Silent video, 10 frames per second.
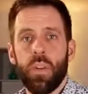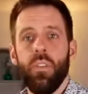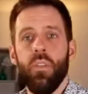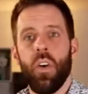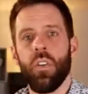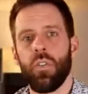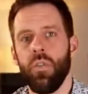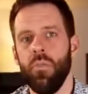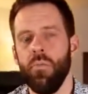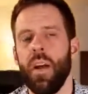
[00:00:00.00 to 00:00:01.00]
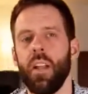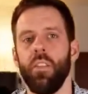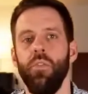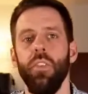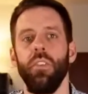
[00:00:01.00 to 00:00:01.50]
you also do
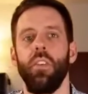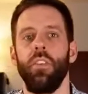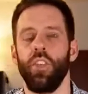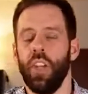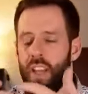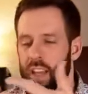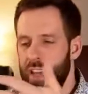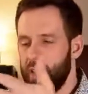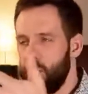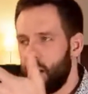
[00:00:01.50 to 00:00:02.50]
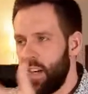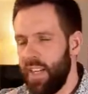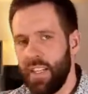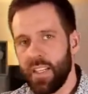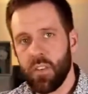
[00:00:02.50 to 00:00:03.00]
market research. You are
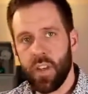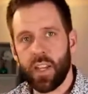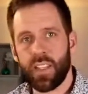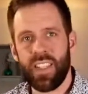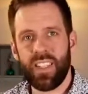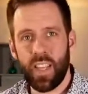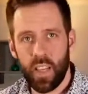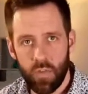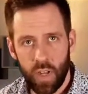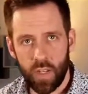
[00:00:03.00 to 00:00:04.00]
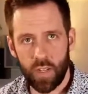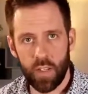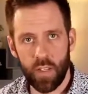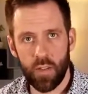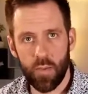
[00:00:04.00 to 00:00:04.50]
interacting
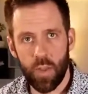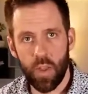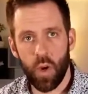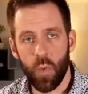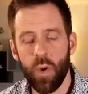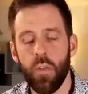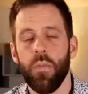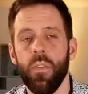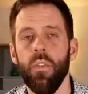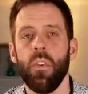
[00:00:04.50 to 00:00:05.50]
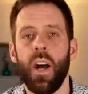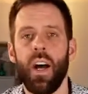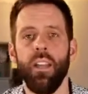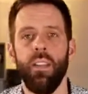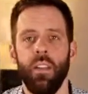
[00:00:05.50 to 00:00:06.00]
directly with your
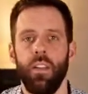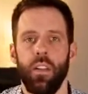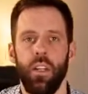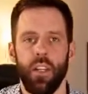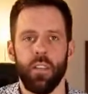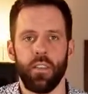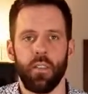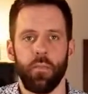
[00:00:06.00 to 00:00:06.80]
ideal clients.